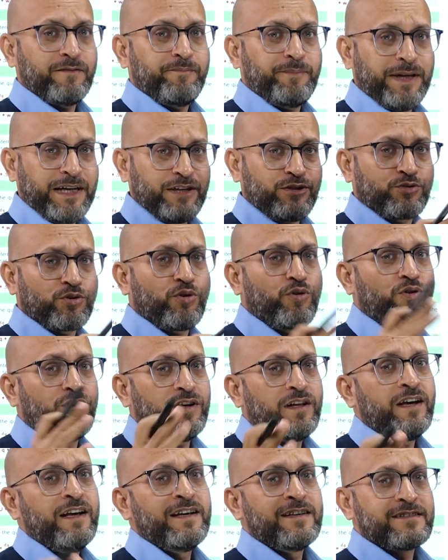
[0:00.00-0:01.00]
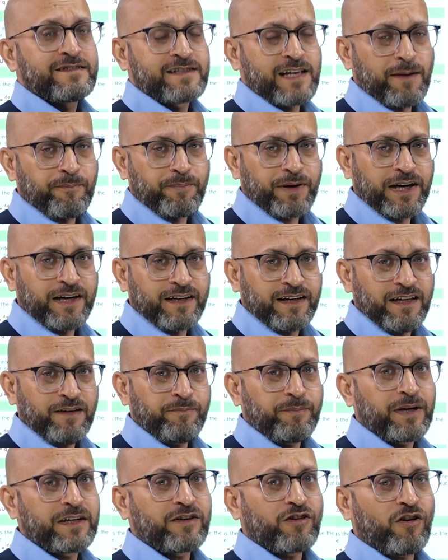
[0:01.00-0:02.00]
being told separately,
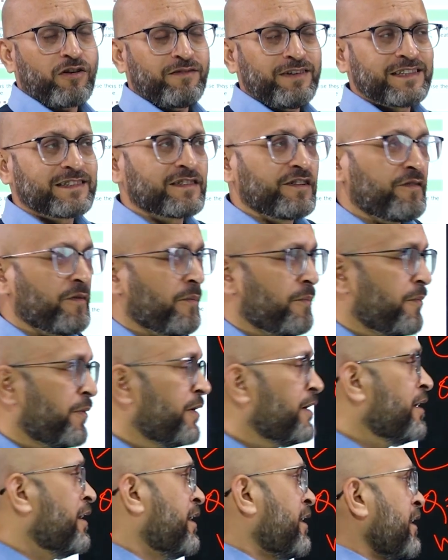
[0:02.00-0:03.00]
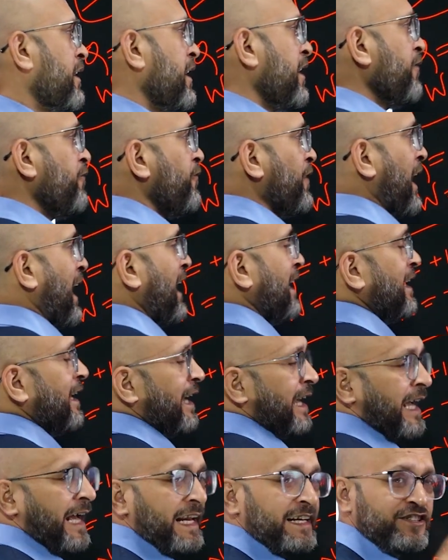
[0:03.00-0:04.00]
but always remember, if
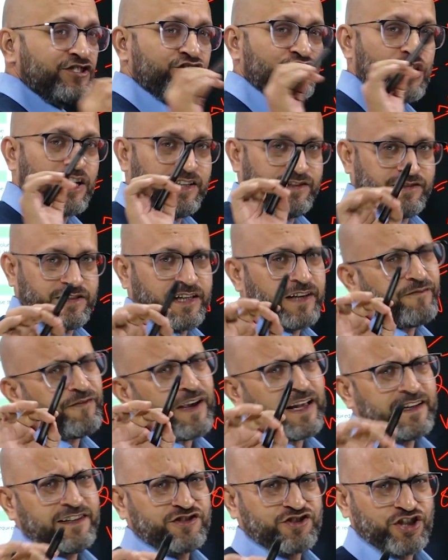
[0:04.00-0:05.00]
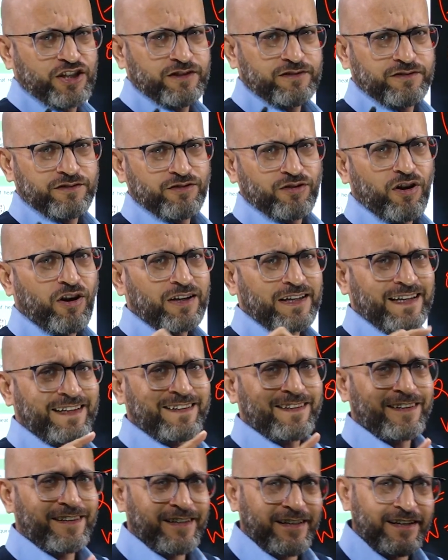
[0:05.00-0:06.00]
any change, not
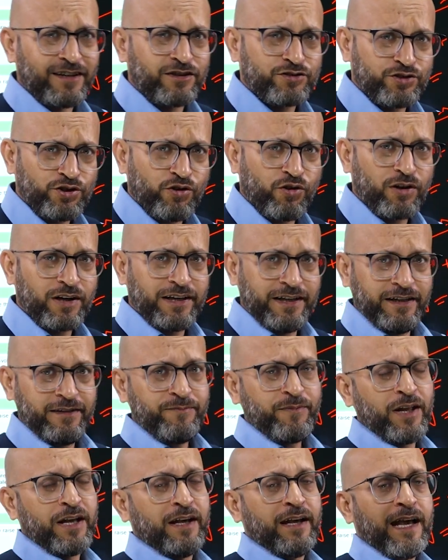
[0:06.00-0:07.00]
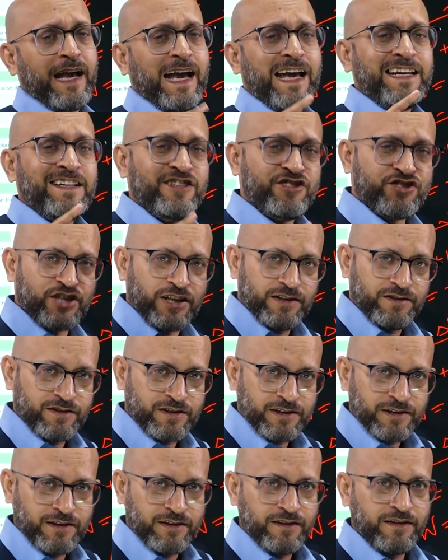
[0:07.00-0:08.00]
internal energy only, any
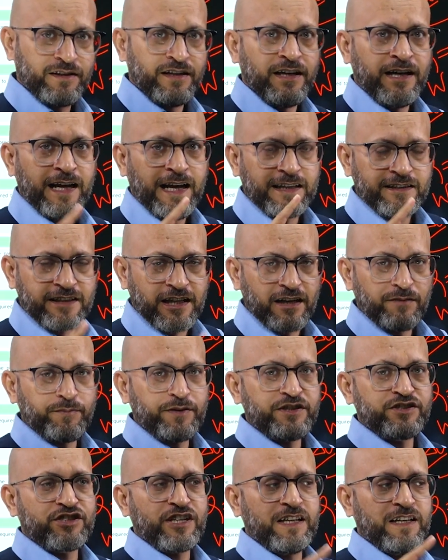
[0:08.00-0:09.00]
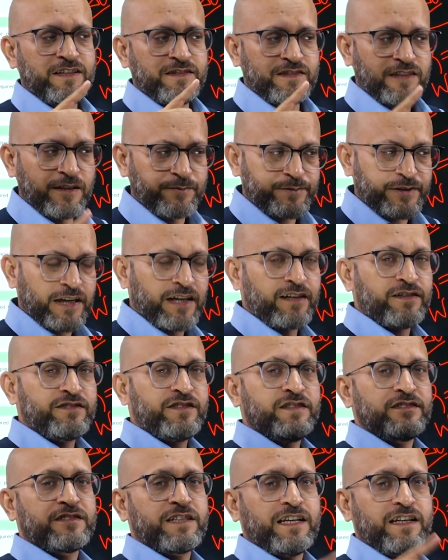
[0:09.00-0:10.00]
change, enthalpy change, Gibbs
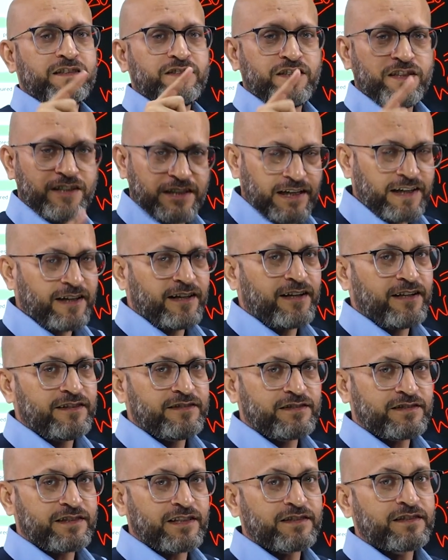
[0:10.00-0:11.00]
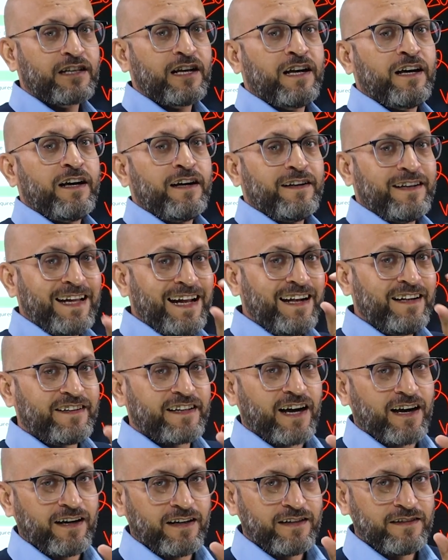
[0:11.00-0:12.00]
energy change, internal energy change,
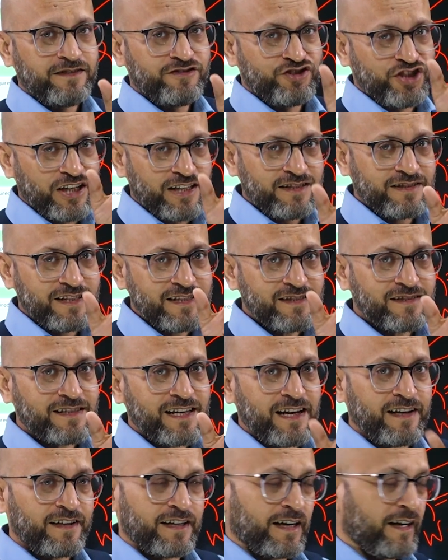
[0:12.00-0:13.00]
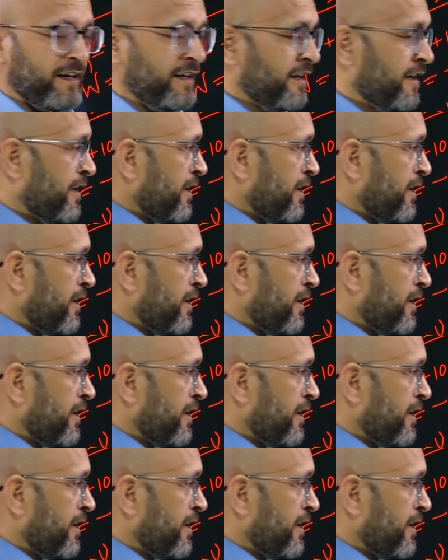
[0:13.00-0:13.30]
delta changes delta.